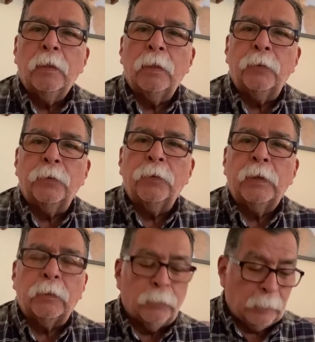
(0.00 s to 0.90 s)
that you're
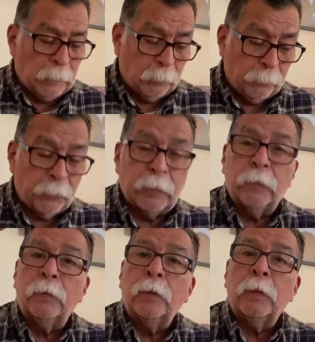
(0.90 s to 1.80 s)
in good health
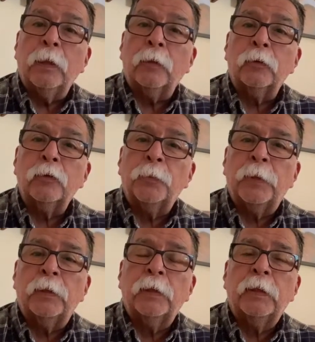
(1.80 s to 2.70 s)
and in good
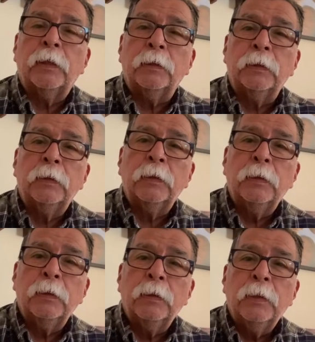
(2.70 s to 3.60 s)
spirit and
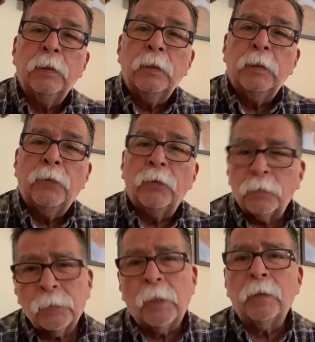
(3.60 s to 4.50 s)

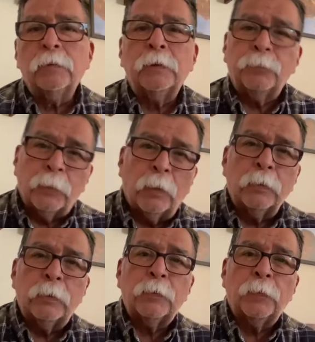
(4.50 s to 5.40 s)
through trials and
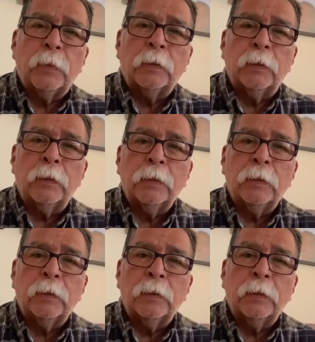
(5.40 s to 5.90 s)
problems, but